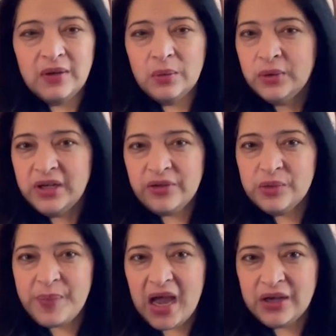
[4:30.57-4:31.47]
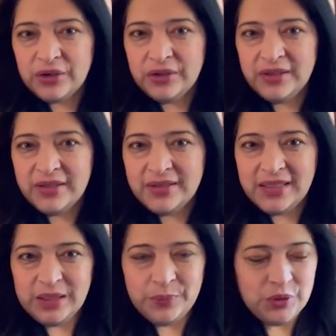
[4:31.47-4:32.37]
or another pattern
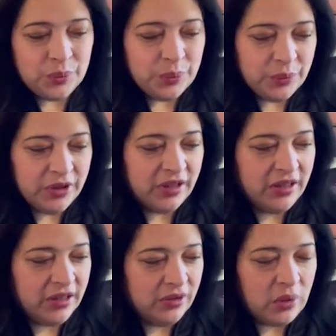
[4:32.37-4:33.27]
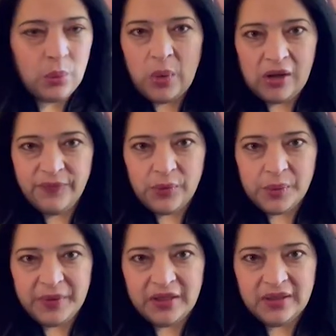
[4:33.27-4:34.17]
seemed to really go well for
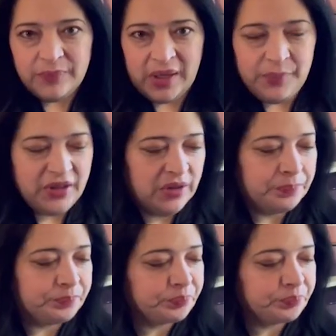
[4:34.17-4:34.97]
me, in my opinion.